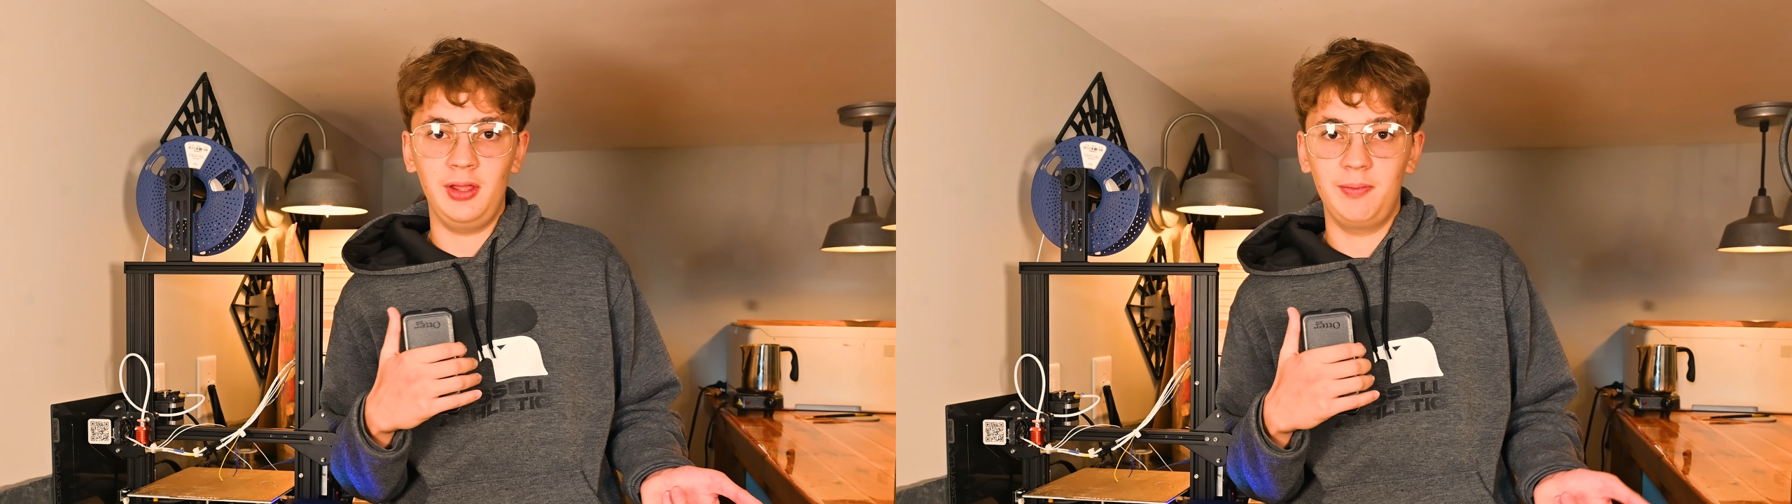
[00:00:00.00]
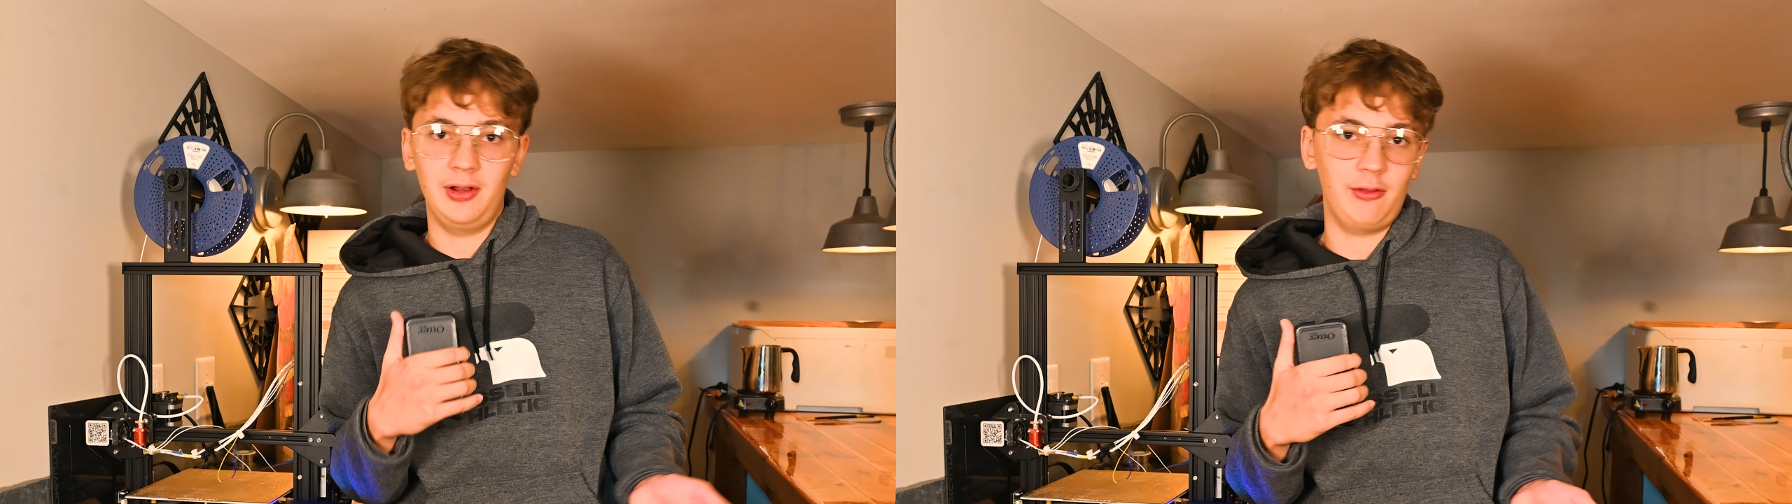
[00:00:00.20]

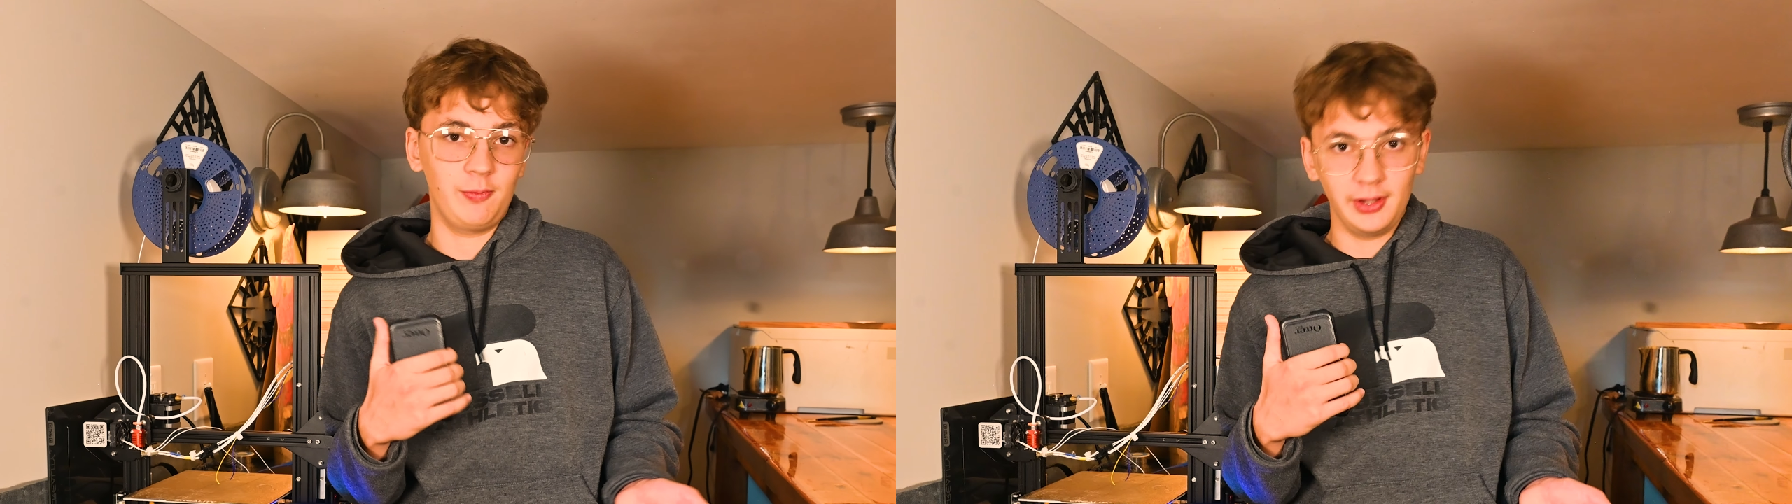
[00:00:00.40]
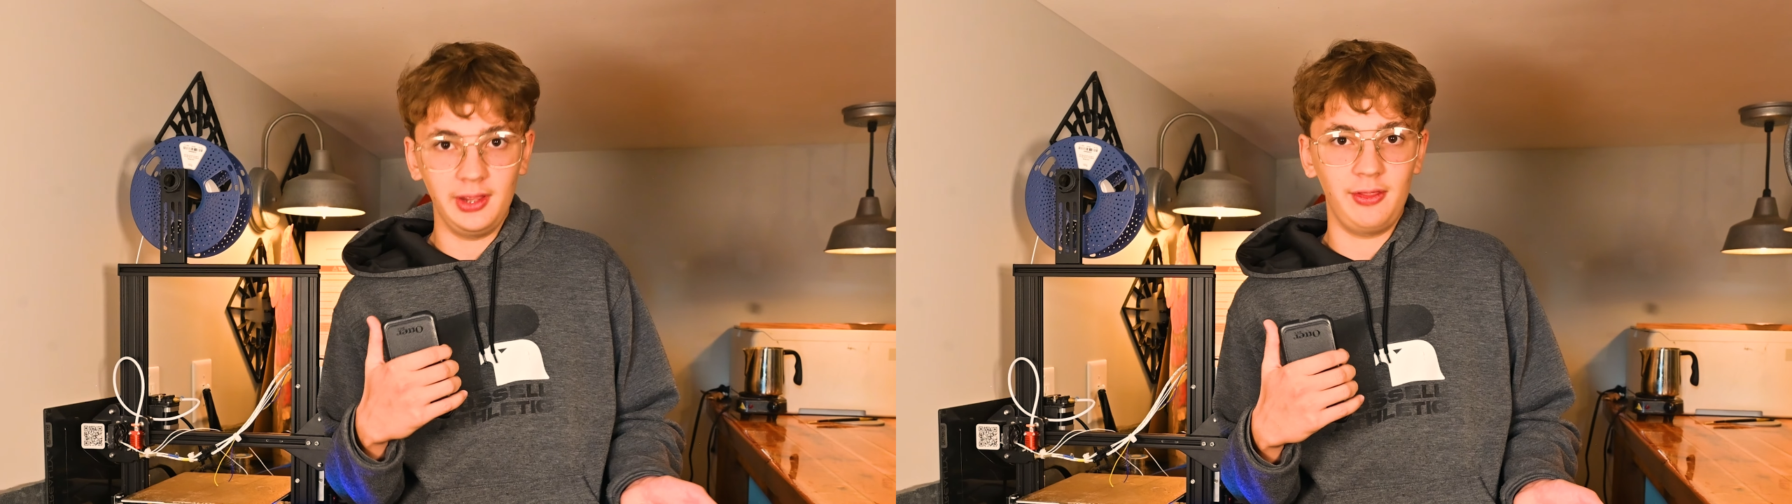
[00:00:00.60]
but it's
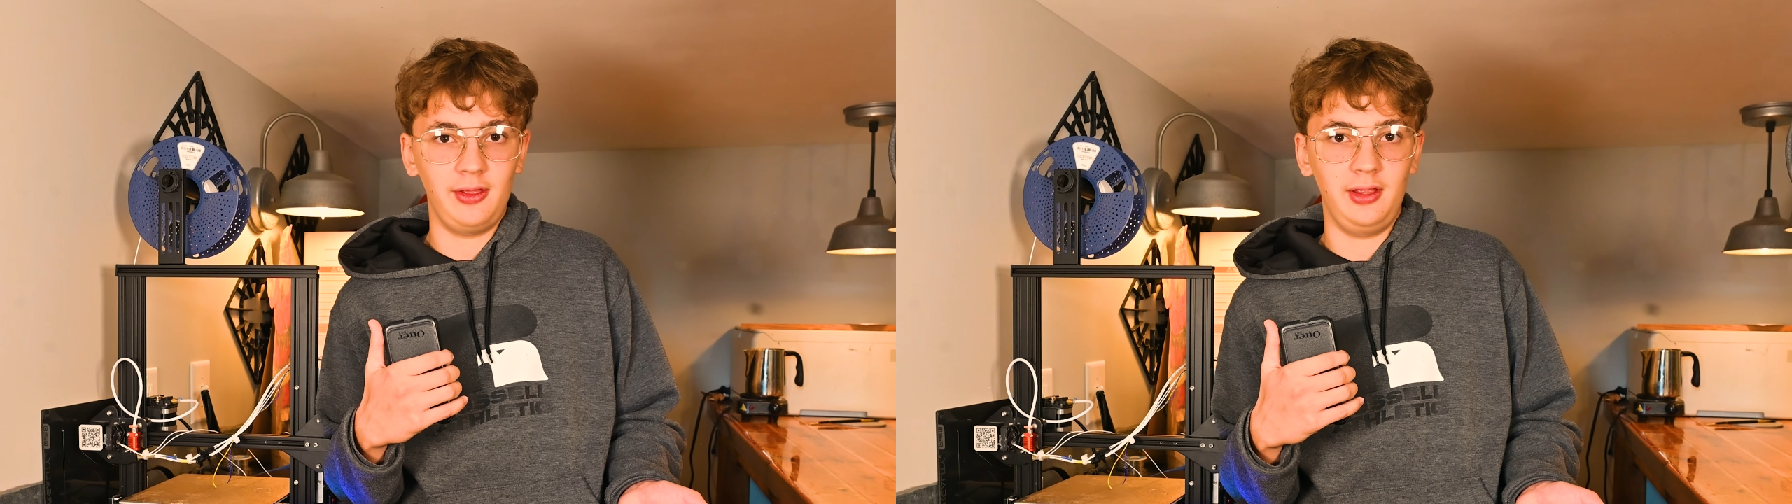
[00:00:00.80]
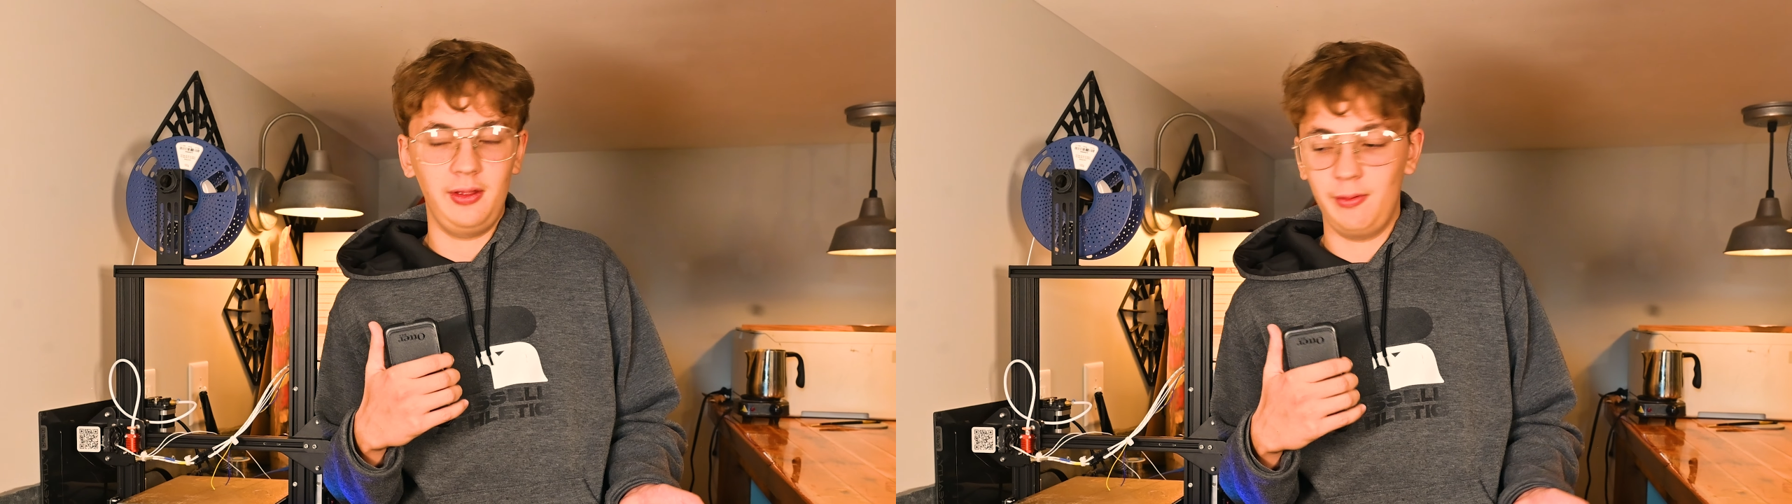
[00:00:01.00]
really
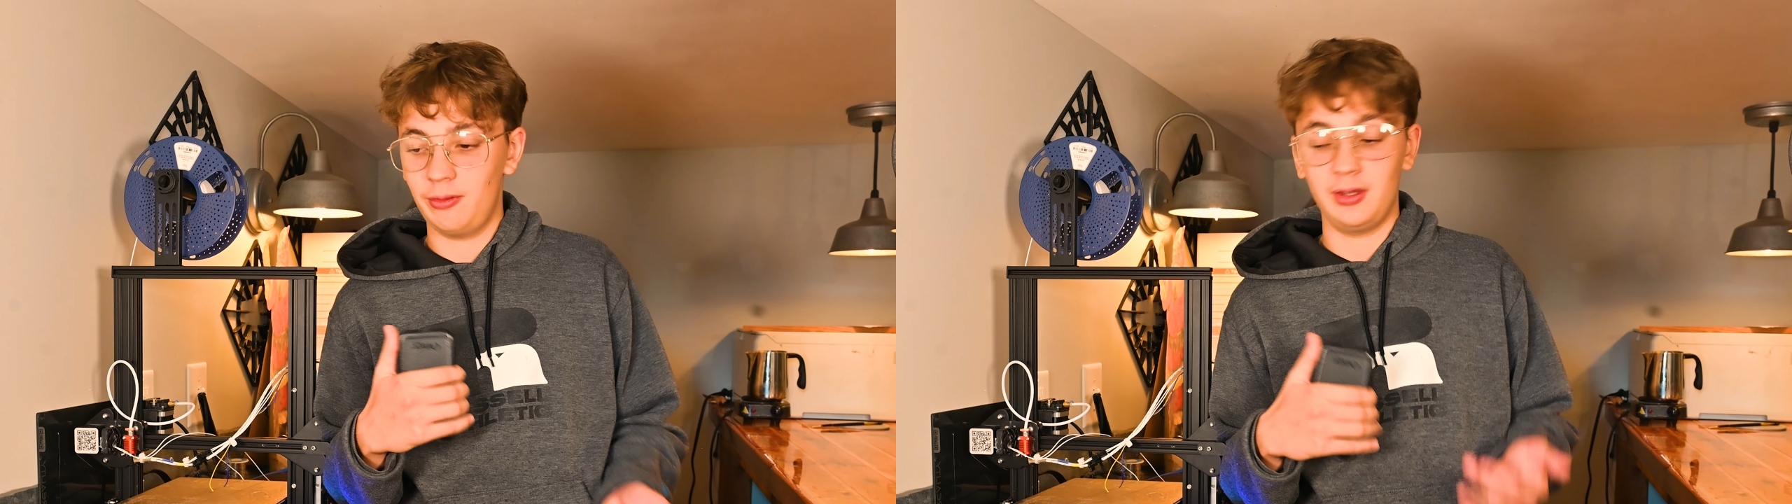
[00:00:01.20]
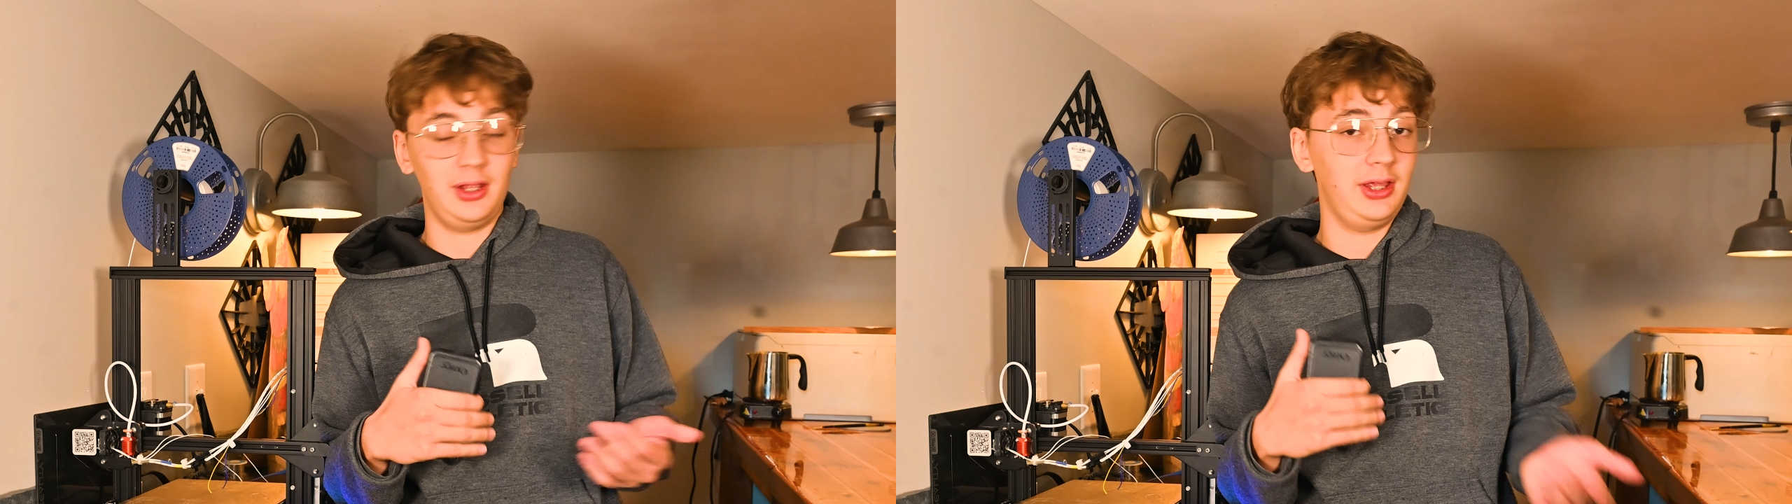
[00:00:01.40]
easy to use and it